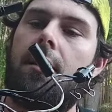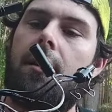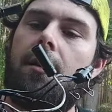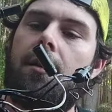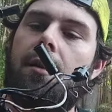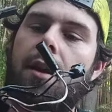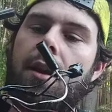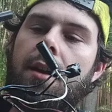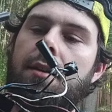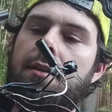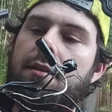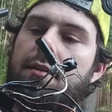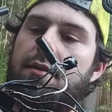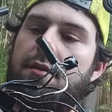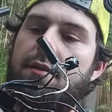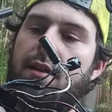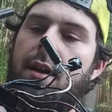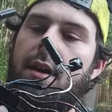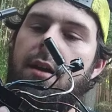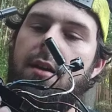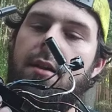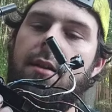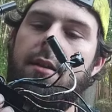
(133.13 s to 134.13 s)
Okay,
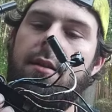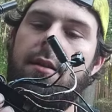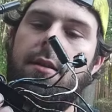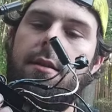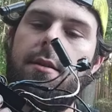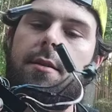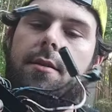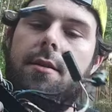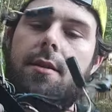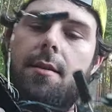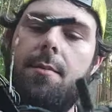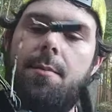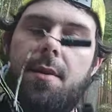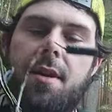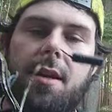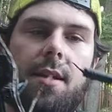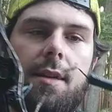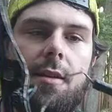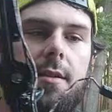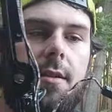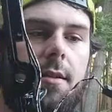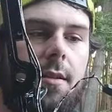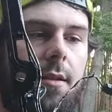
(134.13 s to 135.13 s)
that is the
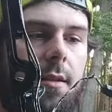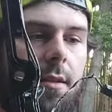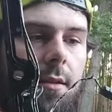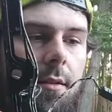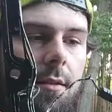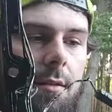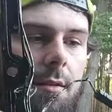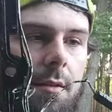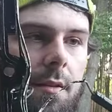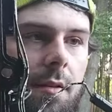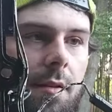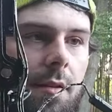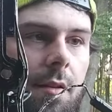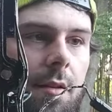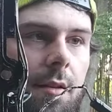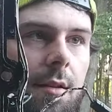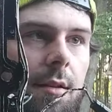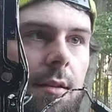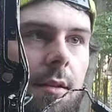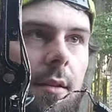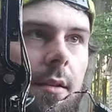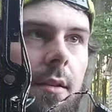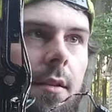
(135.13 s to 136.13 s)
biggest
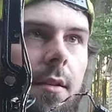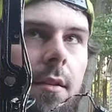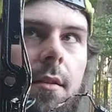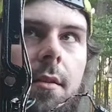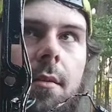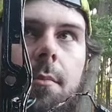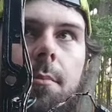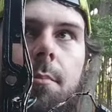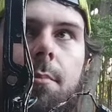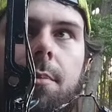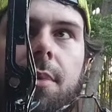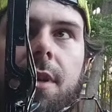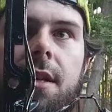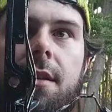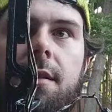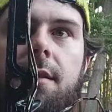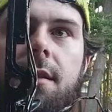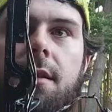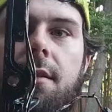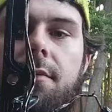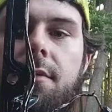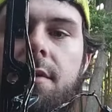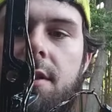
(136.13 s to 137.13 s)
piece
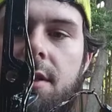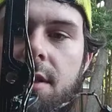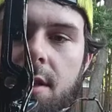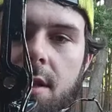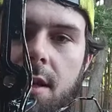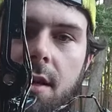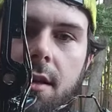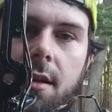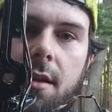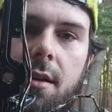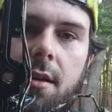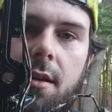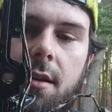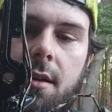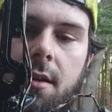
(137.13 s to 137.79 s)
of shit